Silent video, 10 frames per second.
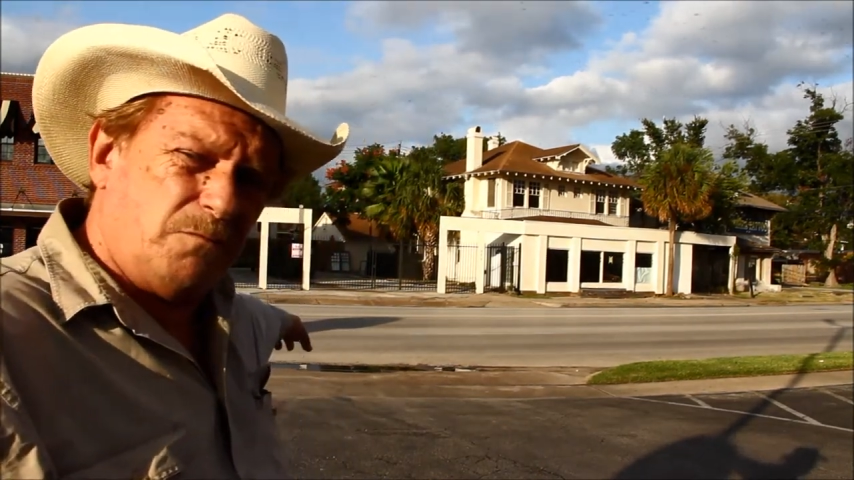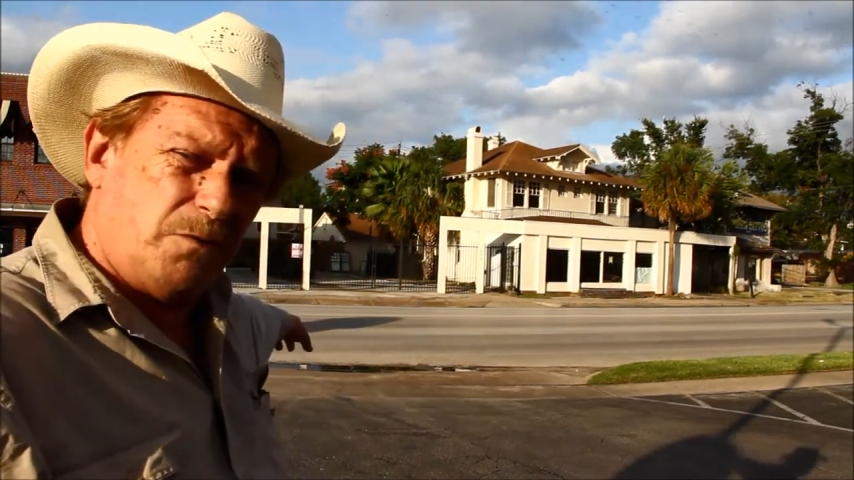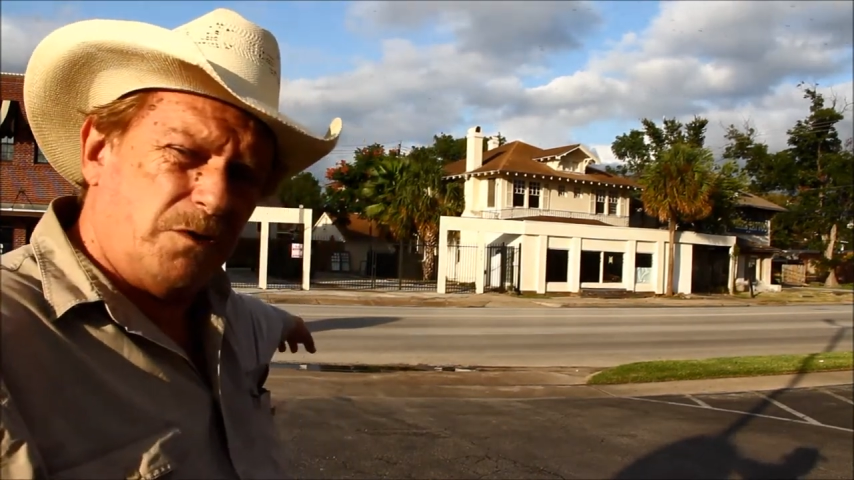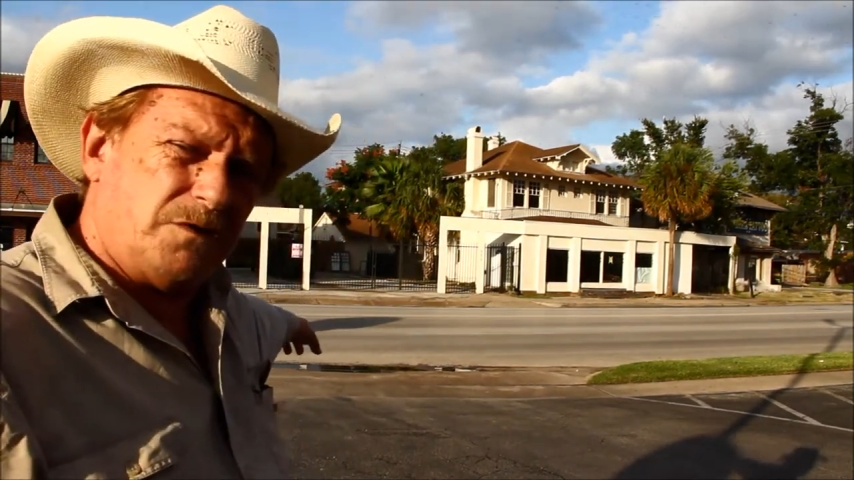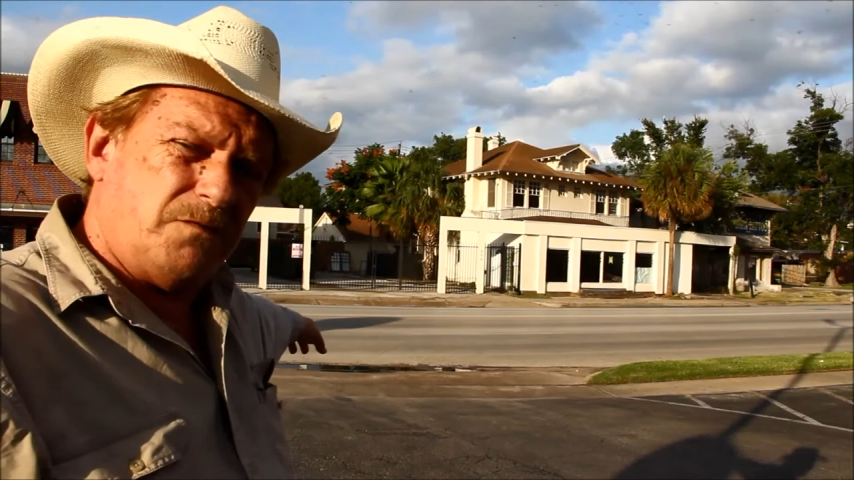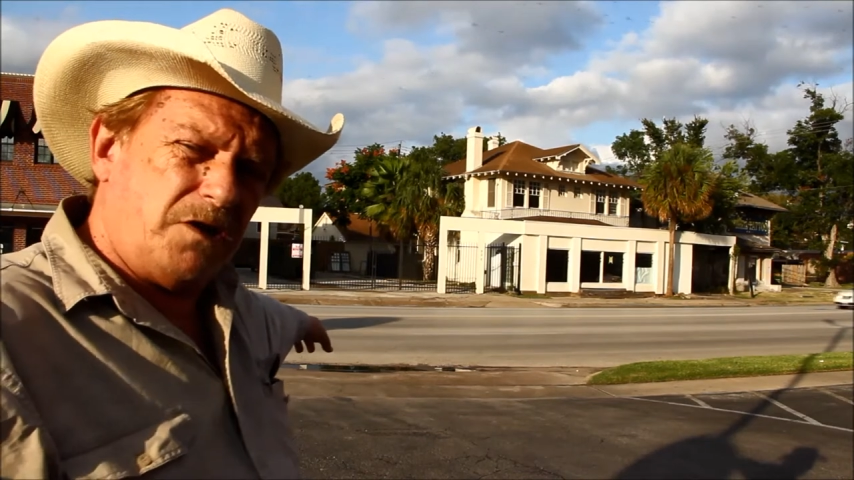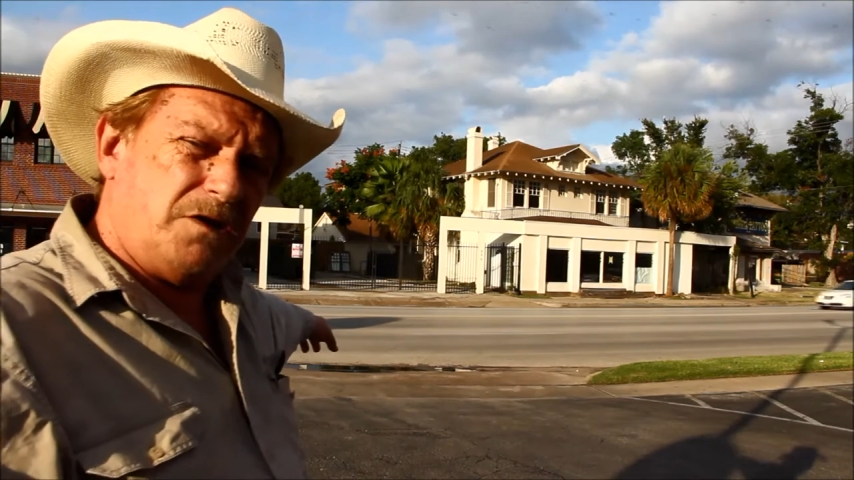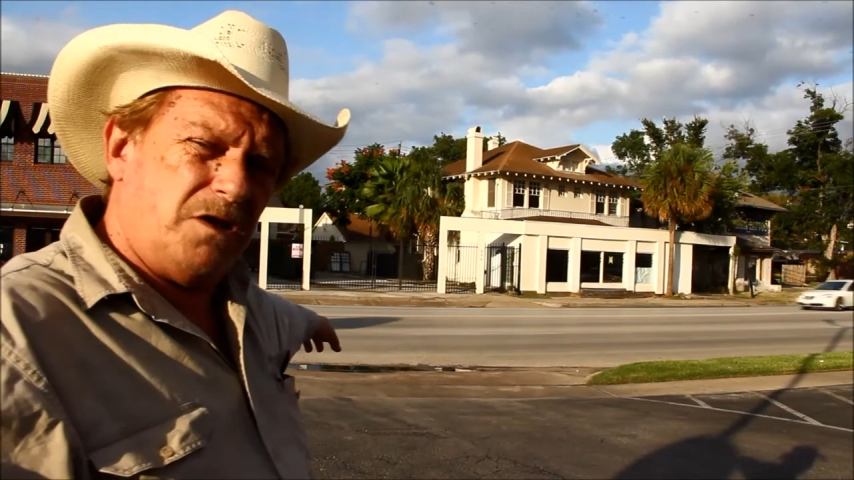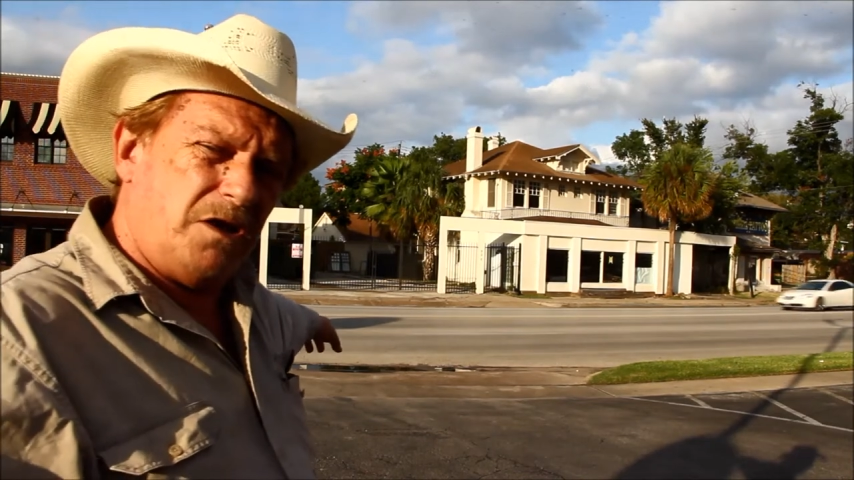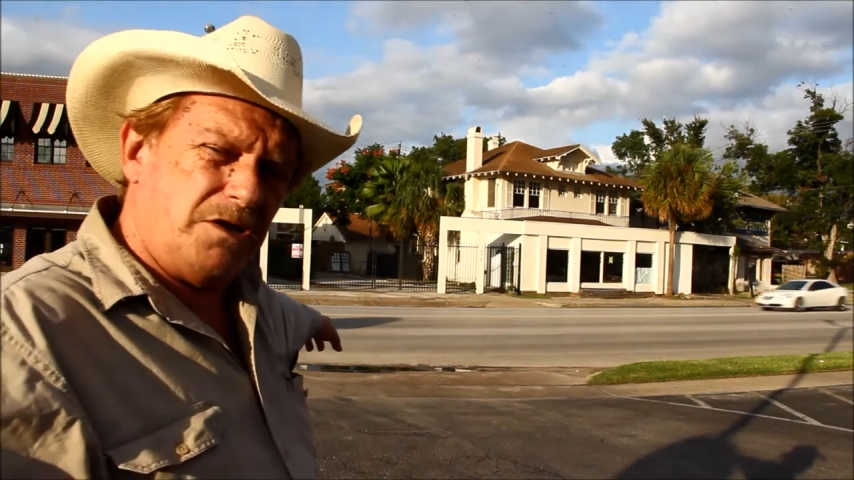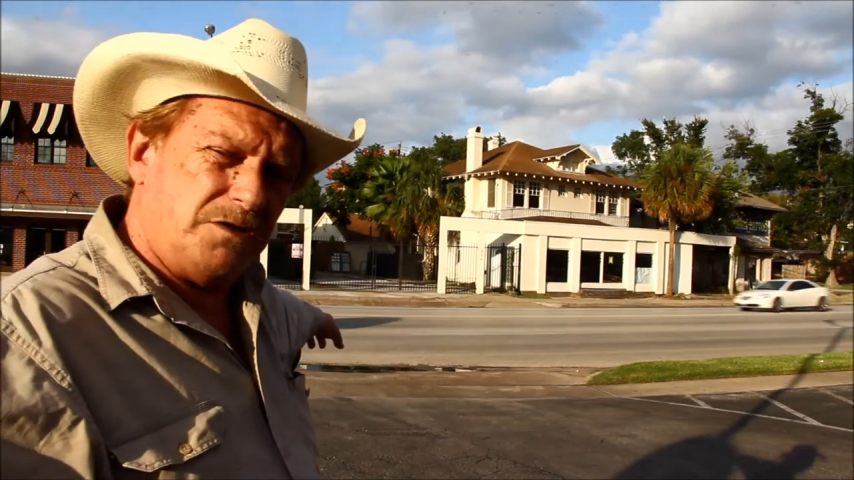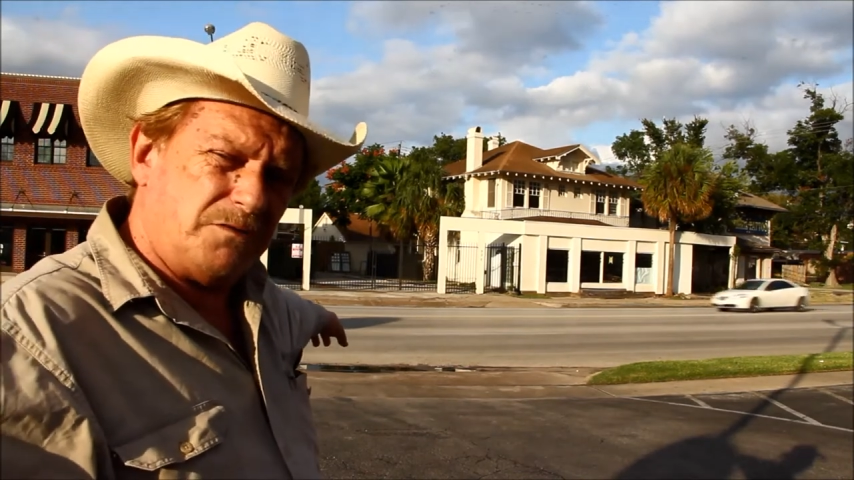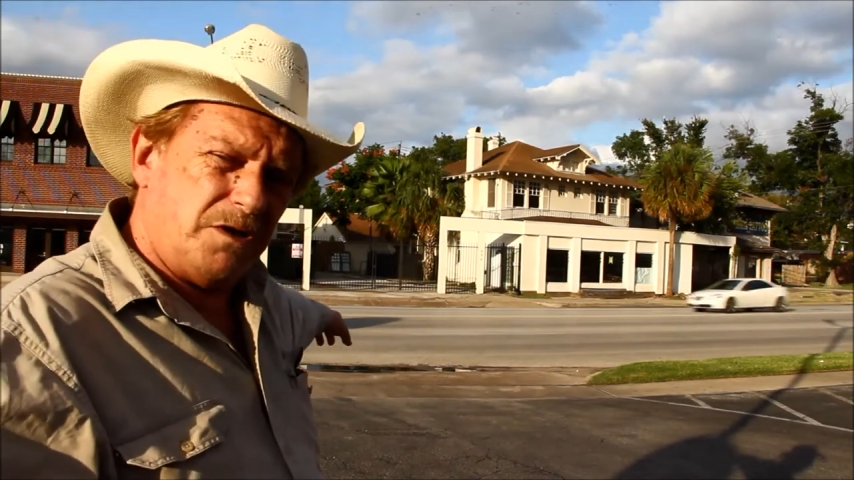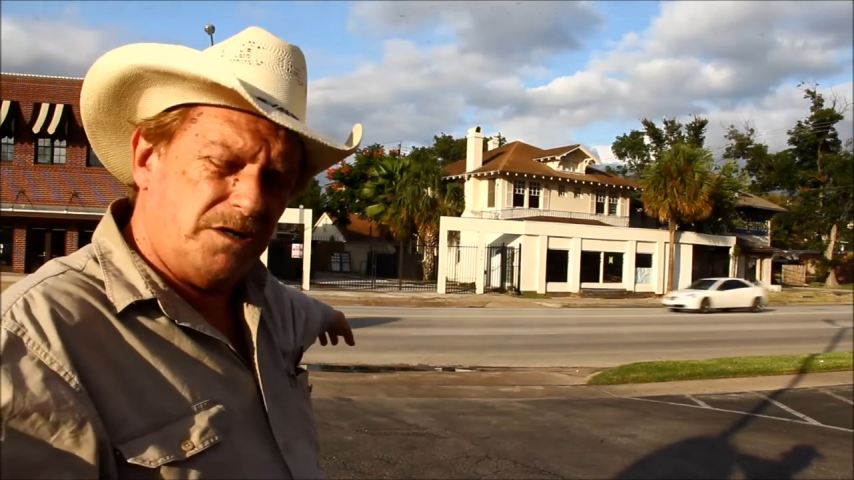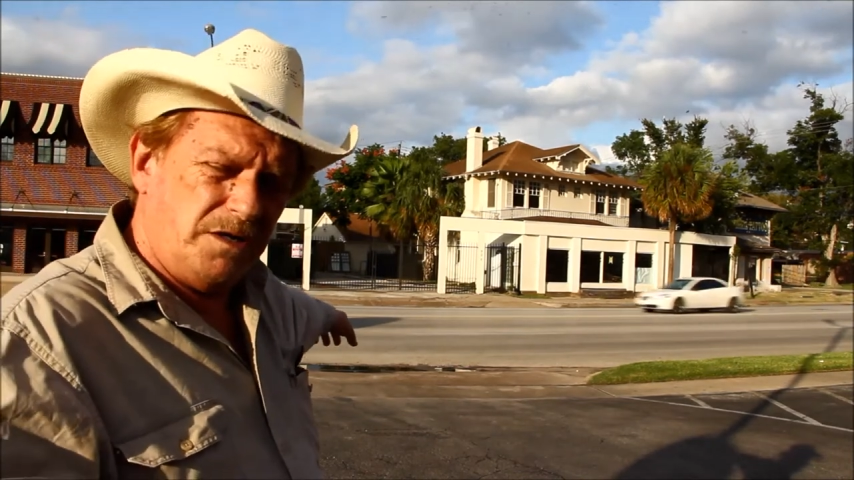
where this vacant lot is right